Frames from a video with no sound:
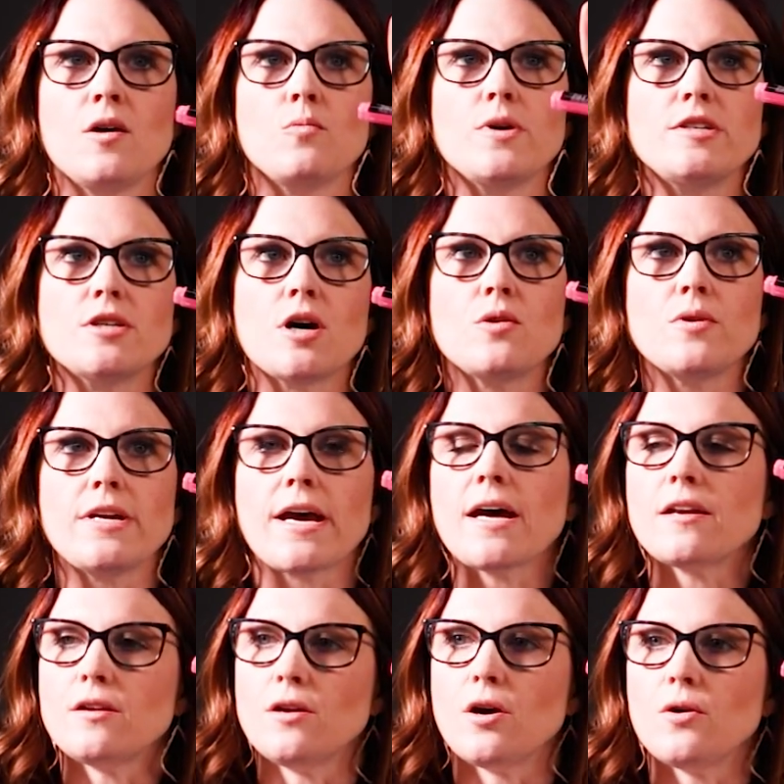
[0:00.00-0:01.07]
We don't
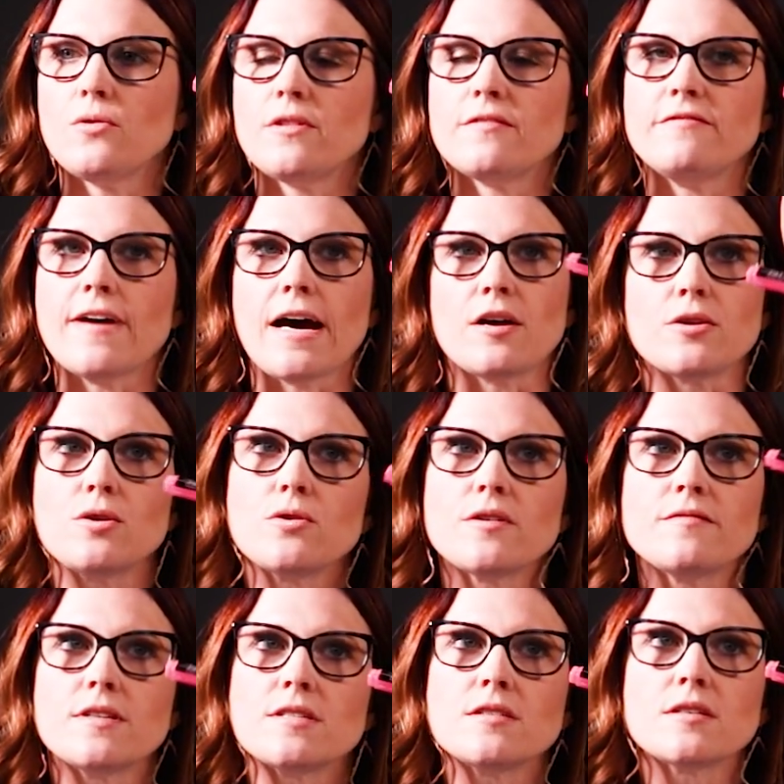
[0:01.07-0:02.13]
yet know the value
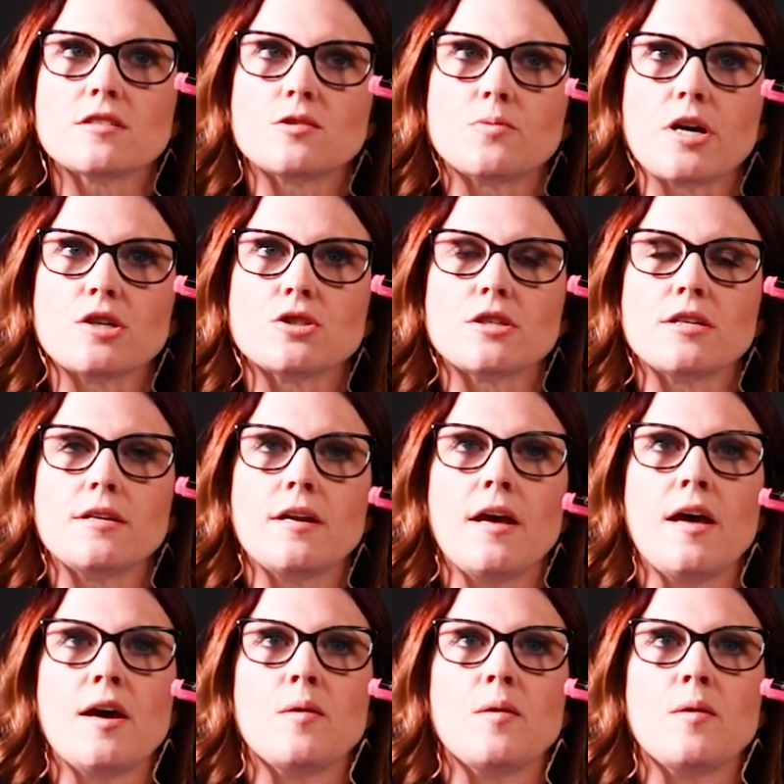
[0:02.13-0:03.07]
of this expression,